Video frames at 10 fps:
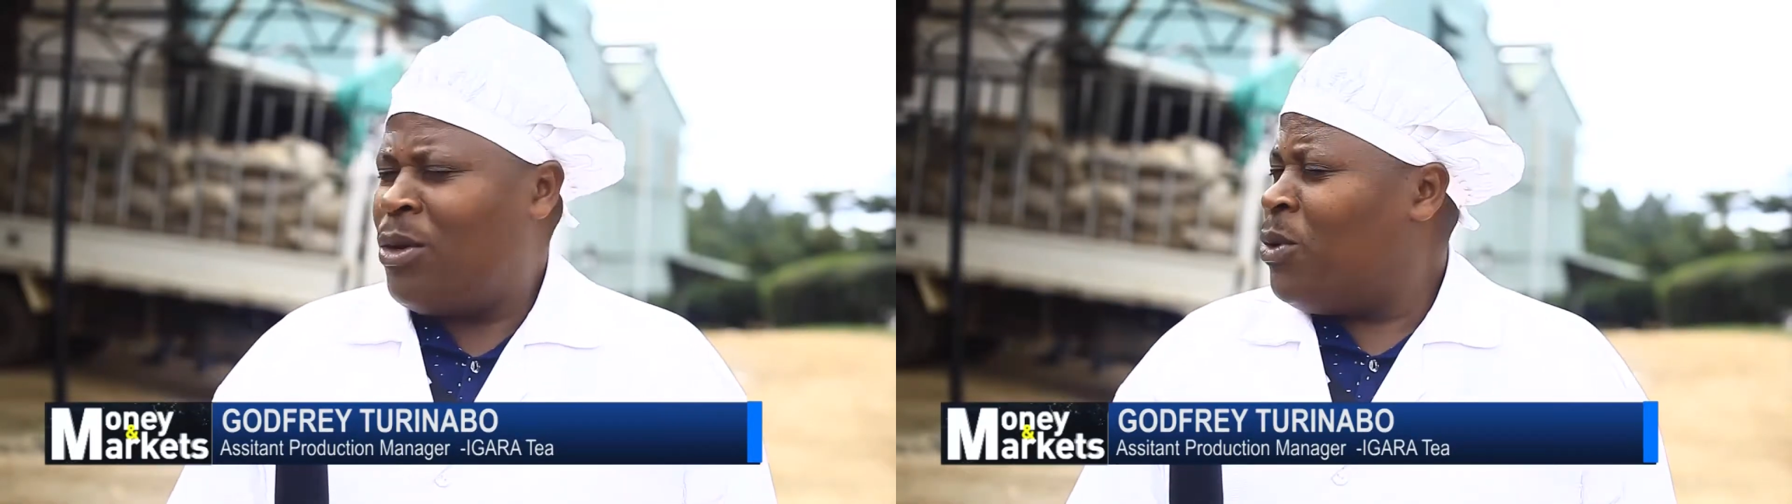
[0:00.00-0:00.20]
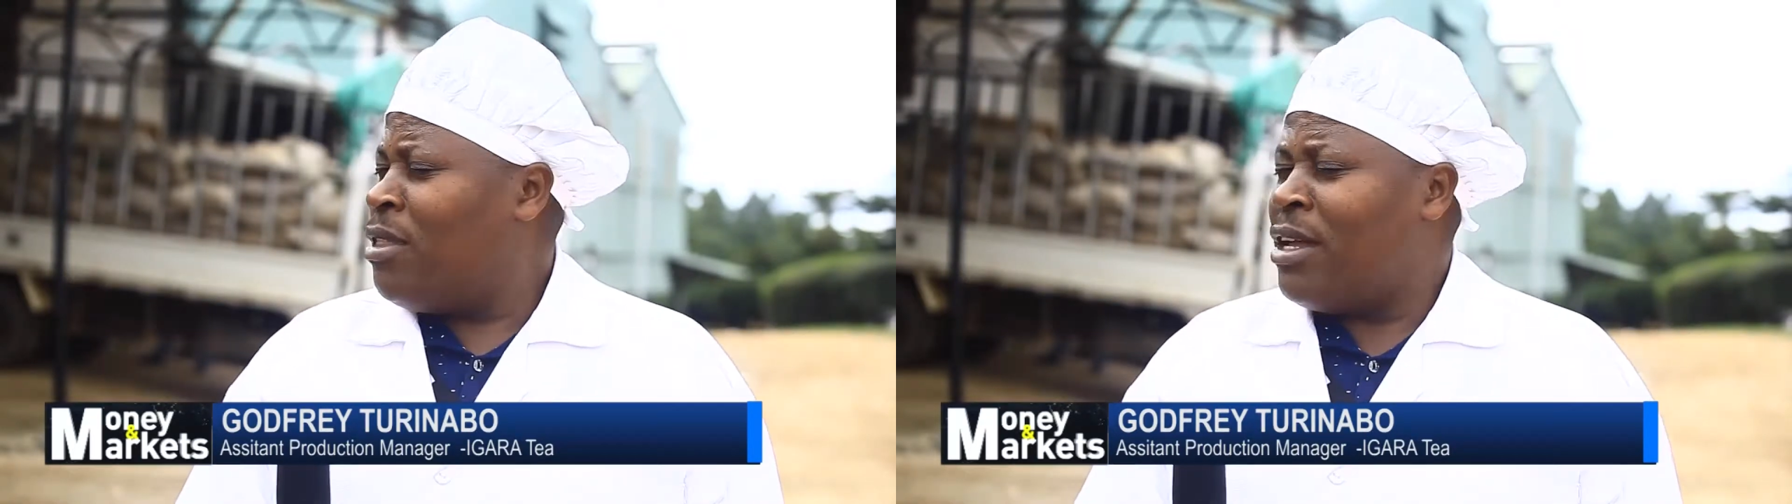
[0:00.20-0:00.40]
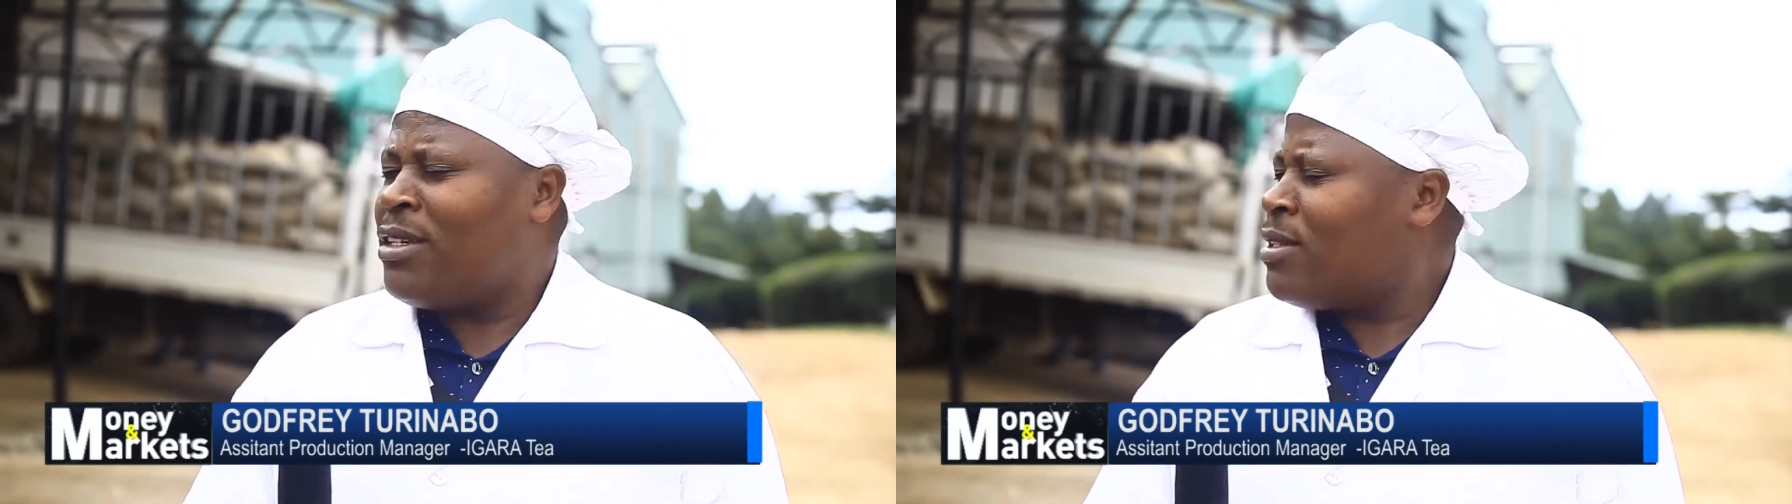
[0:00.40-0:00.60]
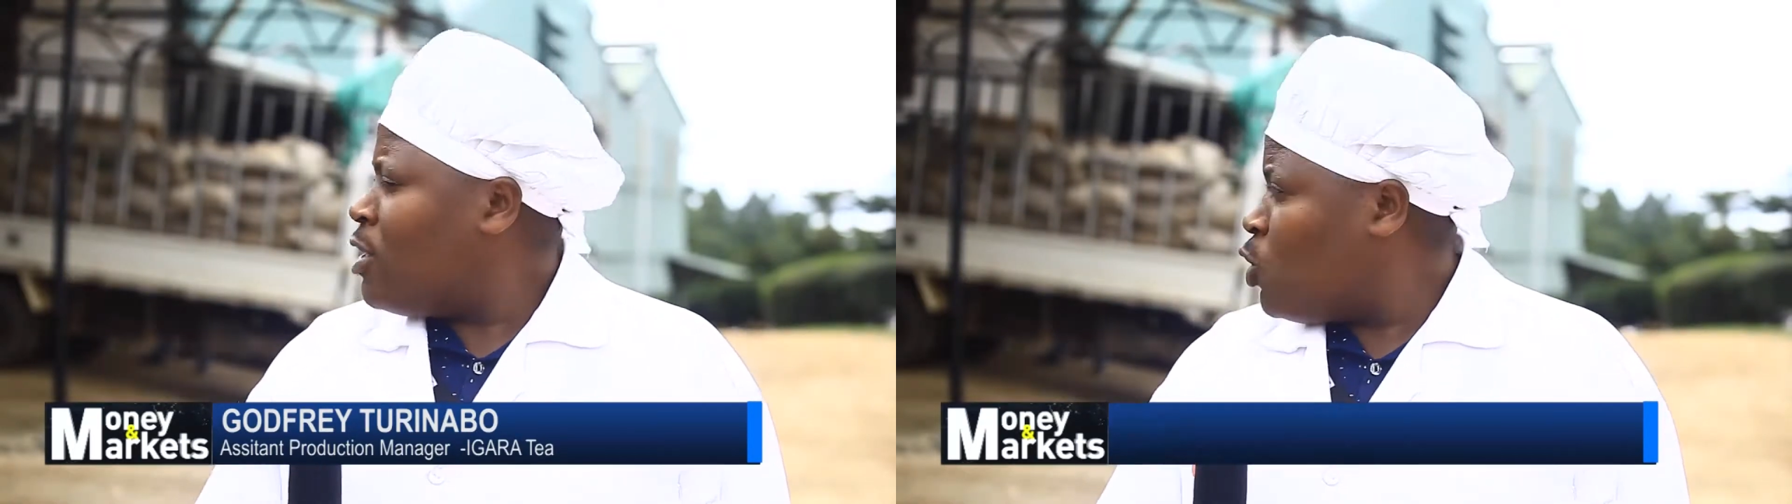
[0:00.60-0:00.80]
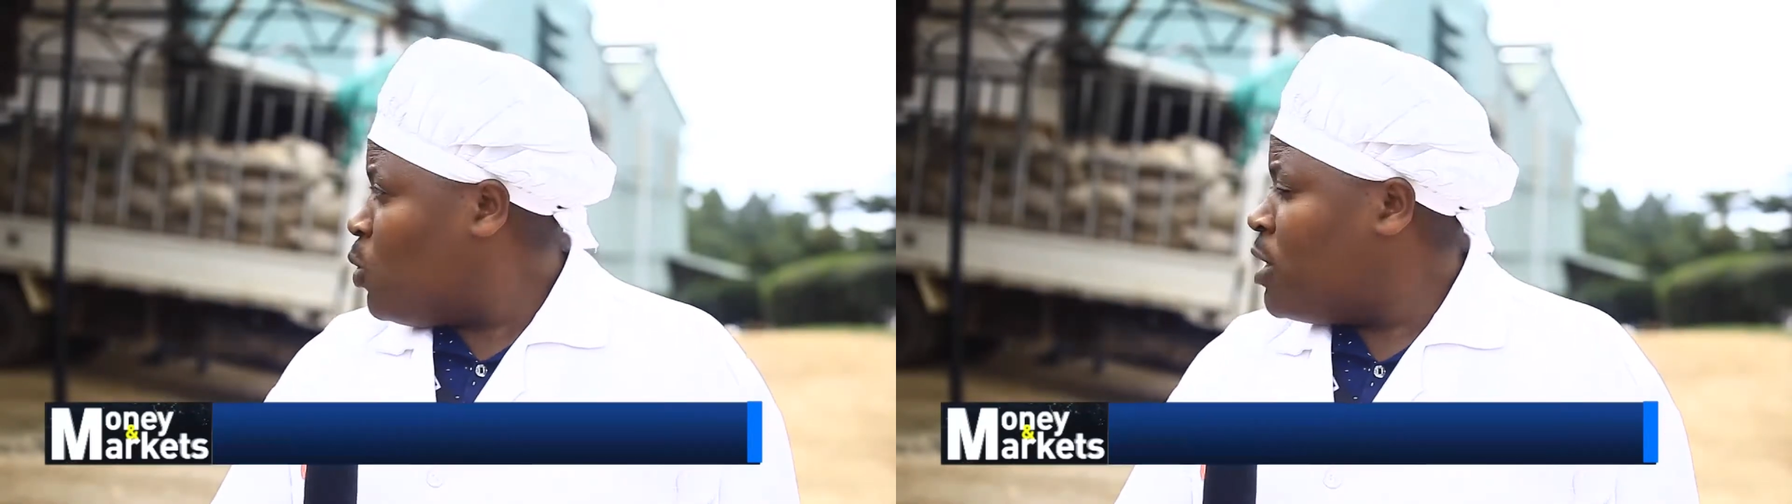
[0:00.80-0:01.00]
the withering
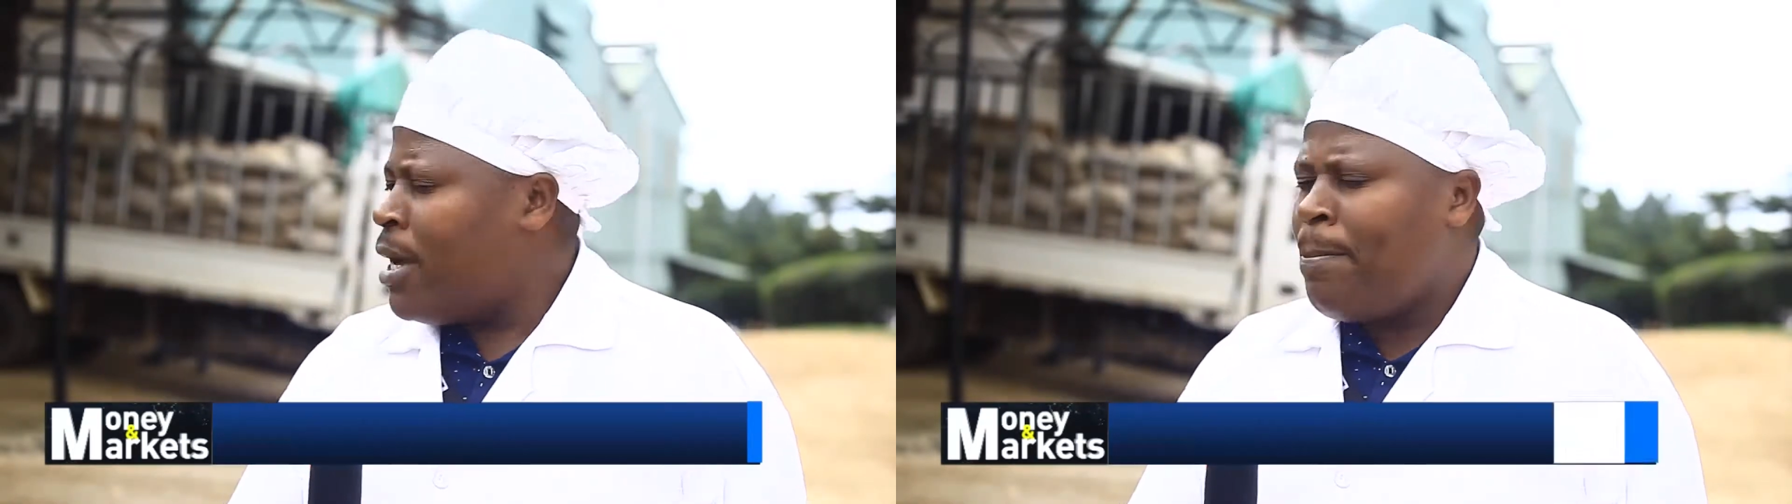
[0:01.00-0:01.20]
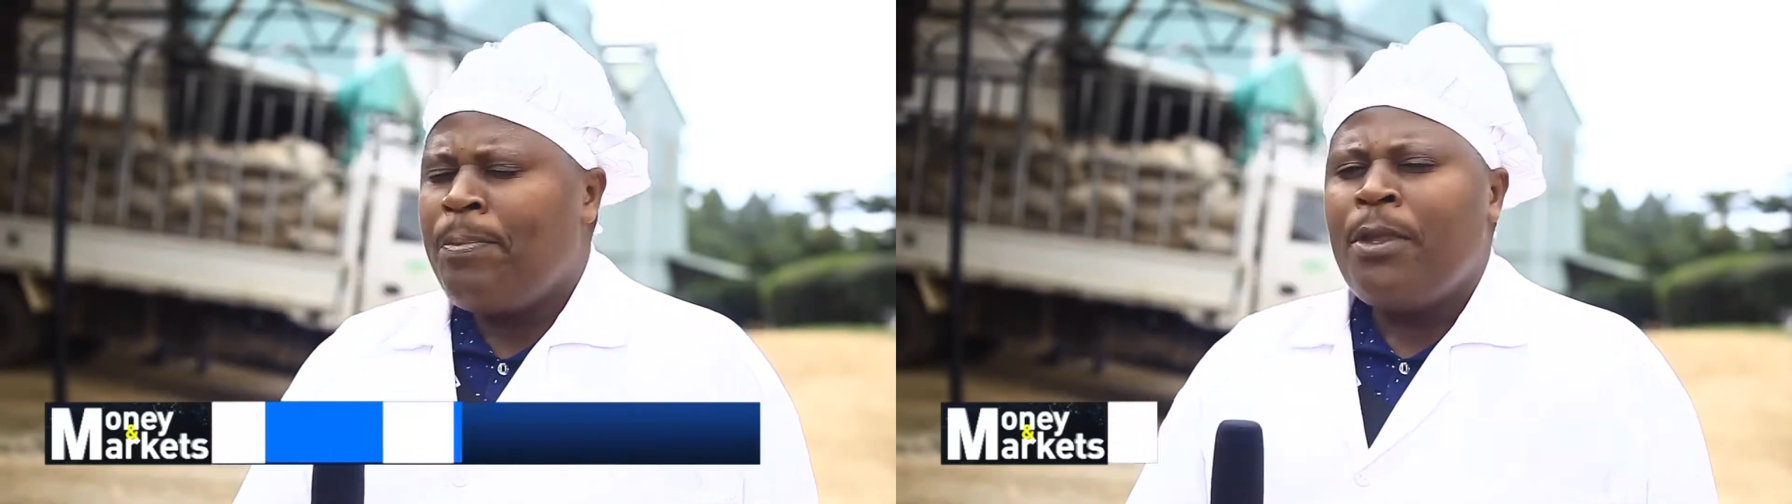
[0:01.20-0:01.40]
section here,